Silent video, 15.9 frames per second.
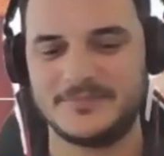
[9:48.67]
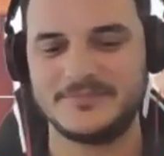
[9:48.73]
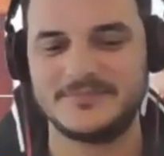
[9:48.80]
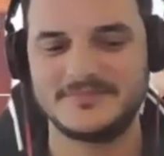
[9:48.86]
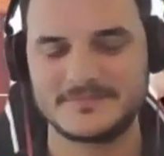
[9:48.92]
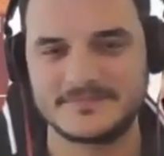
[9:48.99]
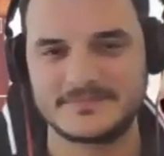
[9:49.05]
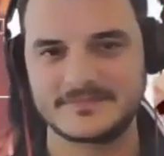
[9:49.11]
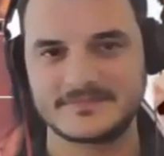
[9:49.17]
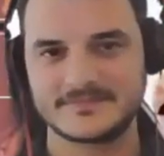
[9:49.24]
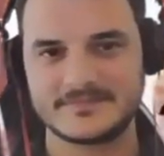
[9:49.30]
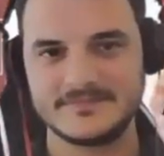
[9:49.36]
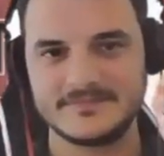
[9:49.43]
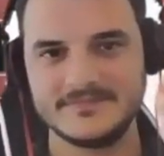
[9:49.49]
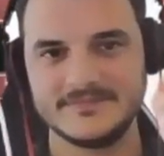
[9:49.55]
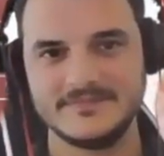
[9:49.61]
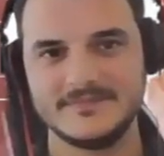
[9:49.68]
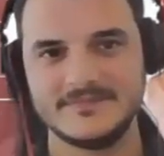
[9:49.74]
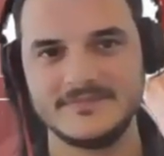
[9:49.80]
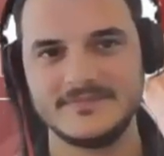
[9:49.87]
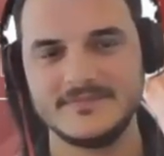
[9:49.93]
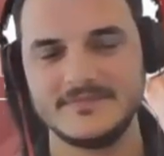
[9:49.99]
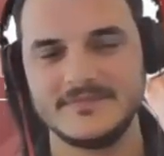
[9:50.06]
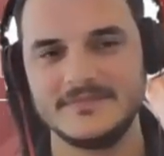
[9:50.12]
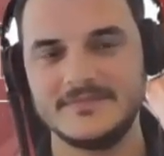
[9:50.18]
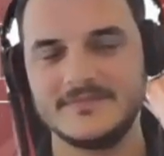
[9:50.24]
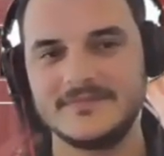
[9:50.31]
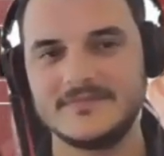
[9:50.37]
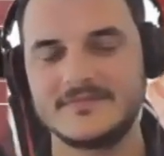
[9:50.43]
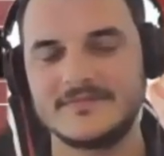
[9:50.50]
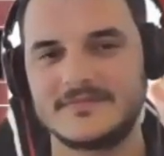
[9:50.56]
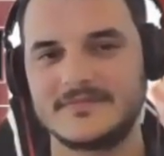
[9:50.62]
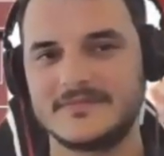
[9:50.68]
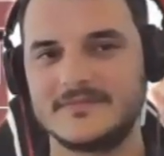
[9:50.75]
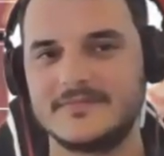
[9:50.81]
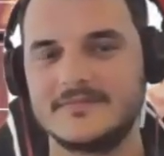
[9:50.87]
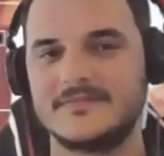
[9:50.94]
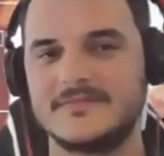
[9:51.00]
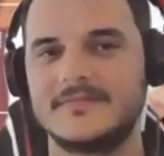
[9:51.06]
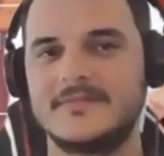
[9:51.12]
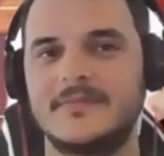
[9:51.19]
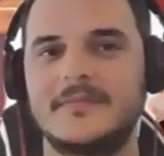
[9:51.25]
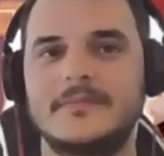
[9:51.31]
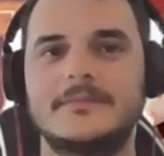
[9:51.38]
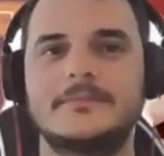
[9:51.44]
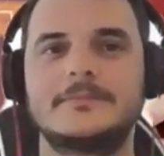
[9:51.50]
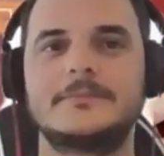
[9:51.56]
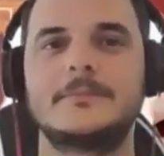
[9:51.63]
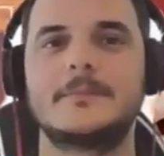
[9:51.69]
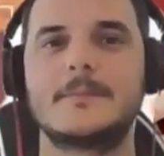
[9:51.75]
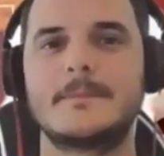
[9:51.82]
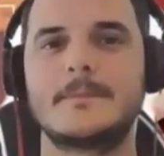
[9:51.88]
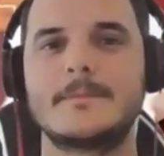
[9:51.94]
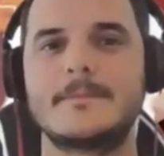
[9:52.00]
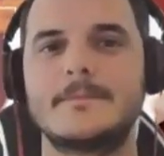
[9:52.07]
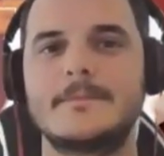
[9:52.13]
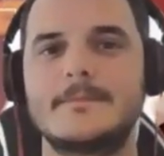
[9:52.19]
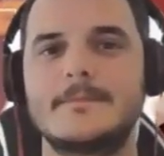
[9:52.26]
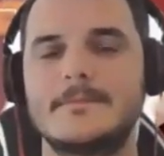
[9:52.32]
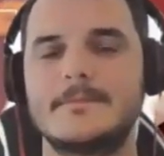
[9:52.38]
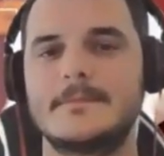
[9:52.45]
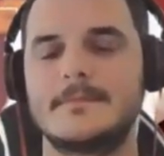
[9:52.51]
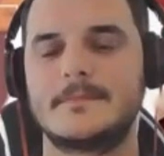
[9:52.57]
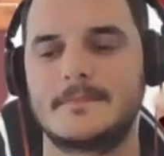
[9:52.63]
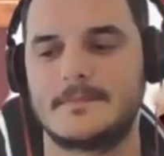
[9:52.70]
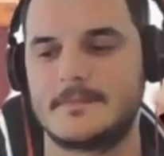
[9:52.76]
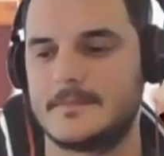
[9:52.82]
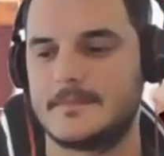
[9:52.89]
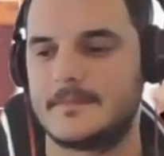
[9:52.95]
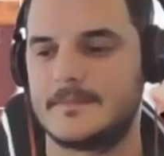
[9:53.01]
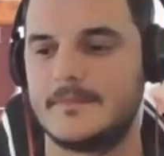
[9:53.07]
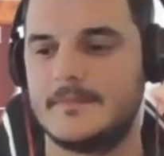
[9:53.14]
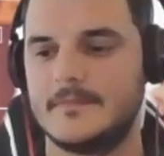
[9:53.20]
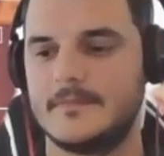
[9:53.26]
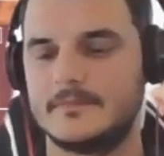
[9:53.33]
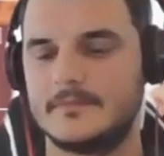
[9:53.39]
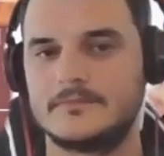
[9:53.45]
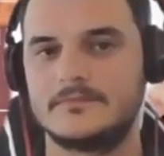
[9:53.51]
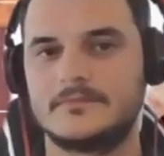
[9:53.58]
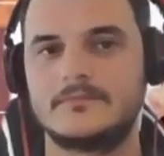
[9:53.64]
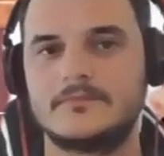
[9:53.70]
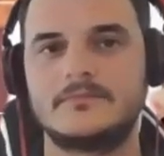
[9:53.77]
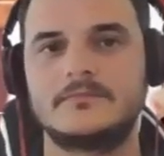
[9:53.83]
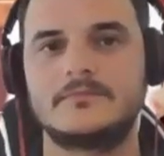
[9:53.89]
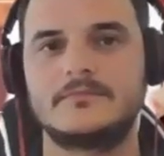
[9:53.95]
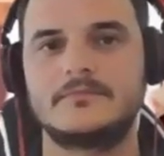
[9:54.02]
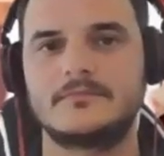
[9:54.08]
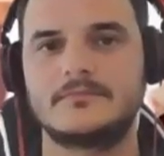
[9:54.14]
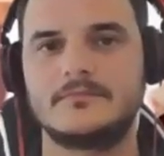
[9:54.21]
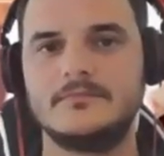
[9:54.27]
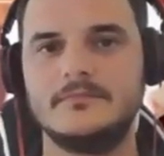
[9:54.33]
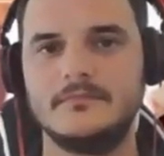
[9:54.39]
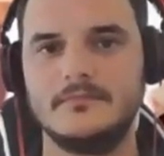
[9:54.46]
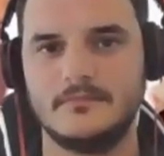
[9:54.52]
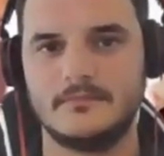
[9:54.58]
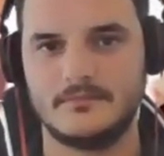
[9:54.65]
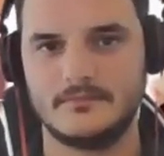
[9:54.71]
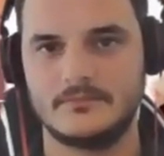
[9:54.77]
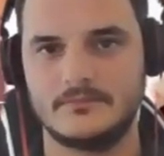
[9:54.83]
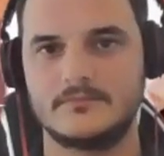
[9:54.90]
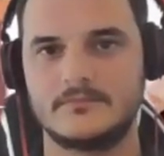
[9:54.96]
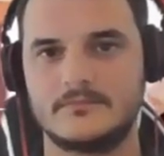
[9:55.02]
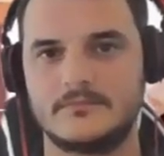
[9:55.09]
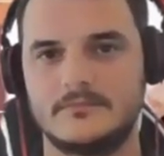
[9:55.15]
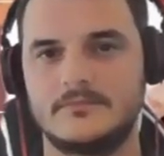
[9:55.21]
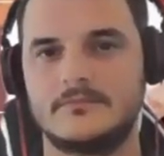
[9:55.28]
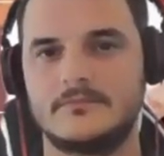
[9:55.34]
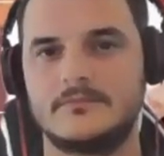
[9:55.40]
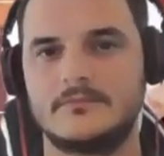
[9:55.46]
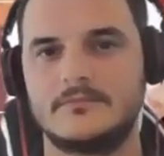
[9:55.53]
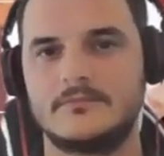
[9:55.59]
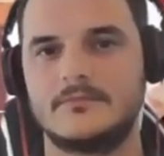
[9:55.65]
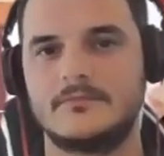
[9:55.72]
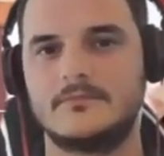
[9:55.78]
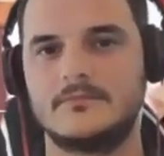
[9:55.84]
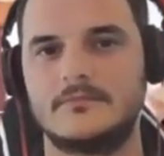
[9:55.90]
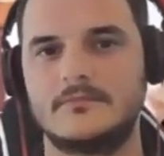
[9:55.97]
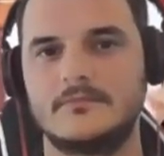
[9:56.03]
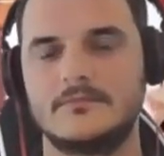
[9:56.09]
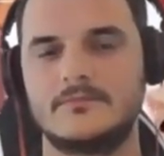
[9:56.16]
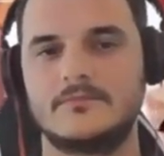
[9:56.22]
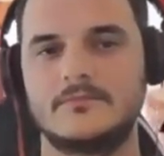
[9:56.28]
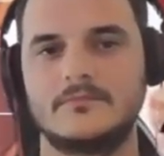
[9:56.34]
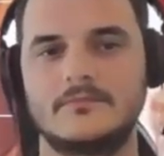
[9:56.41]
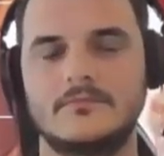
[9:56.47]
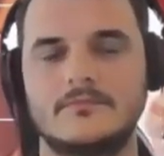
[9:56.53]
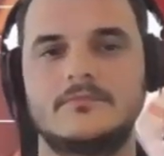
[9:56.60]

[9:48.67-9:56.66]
No words are spoken by the person on screen.